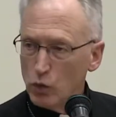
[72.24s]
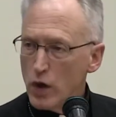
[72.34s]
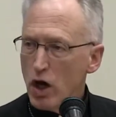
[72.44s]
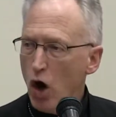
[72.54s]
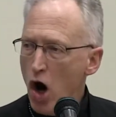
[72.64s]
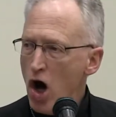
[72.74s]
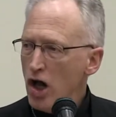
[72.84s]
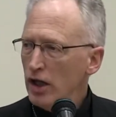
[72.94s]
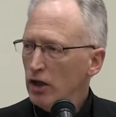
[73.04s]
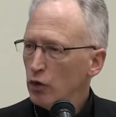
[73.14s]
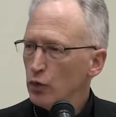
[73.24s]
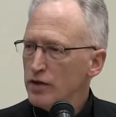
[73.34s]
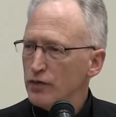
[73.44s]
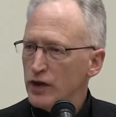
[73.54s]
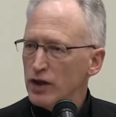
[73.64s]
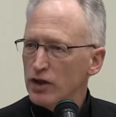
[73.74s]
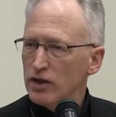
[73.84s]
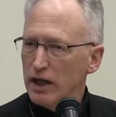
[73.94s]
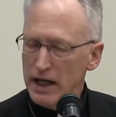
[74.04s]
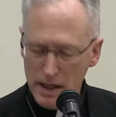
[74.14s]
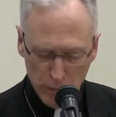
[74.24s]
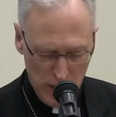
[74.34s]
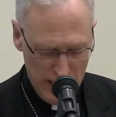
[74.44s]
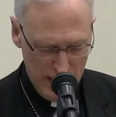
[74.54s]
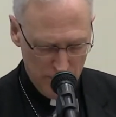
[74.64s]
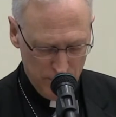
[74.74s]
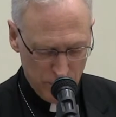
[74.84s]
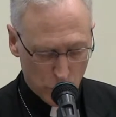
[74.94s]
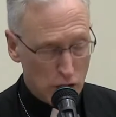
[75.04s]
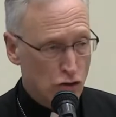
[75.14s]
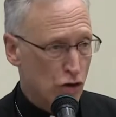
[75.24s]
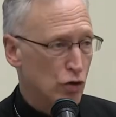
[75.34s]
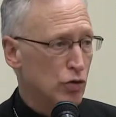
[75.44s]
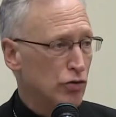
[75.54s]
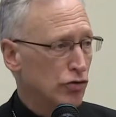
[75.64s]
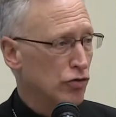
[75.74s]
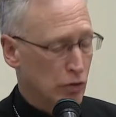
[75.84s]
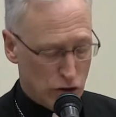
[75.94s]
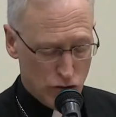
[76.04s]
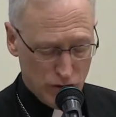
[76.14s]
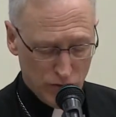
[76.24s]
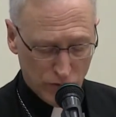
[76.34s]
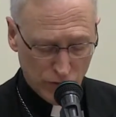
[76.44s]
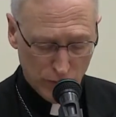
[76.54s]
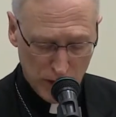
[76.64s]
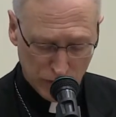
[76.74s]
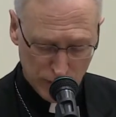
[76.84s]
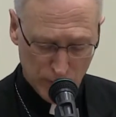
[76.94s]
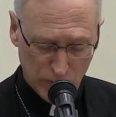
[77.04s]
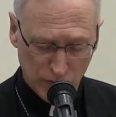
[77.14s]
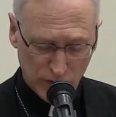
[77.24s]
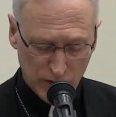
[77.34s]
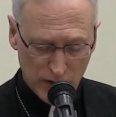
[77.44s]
We all revere Abraham. We Jews, Christians, Muslims.